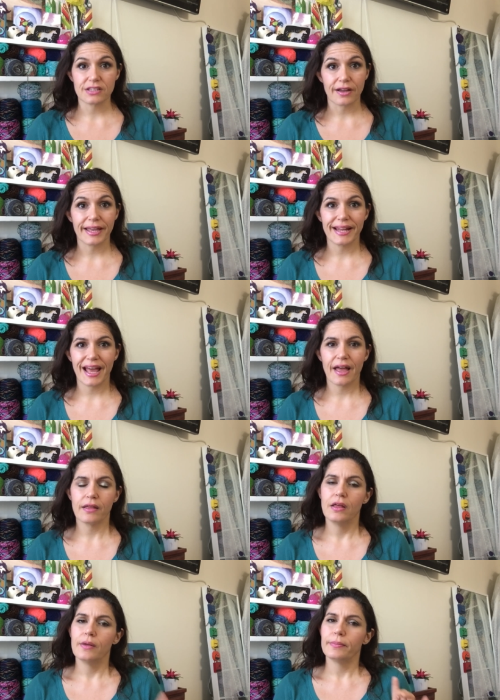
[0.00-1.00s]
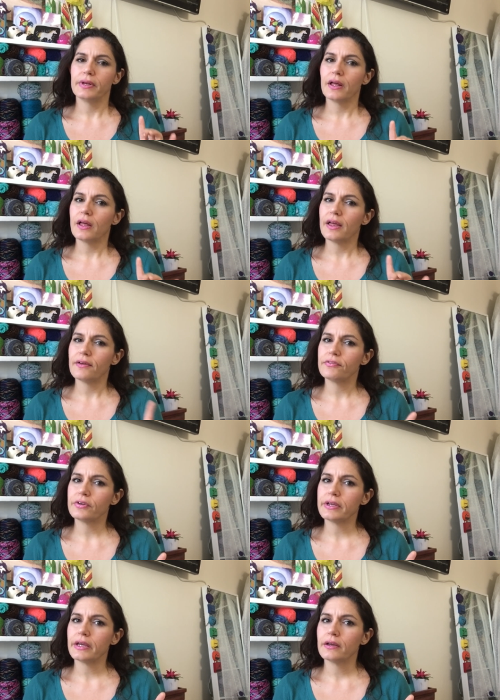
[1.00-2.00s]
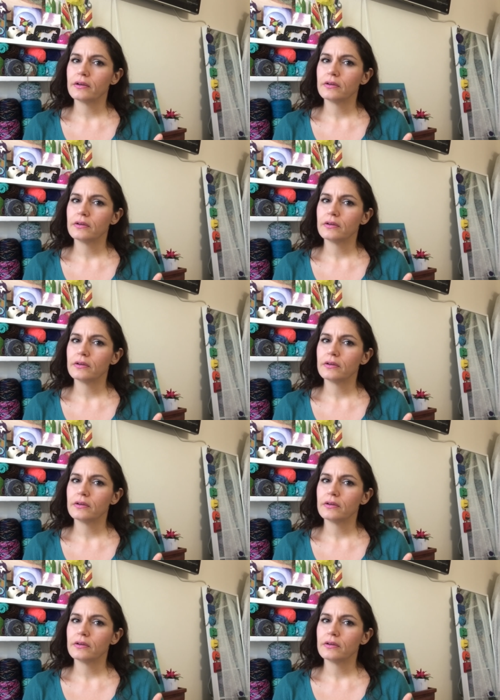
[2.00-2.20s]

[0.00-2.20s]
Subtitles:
sock head hat, but not every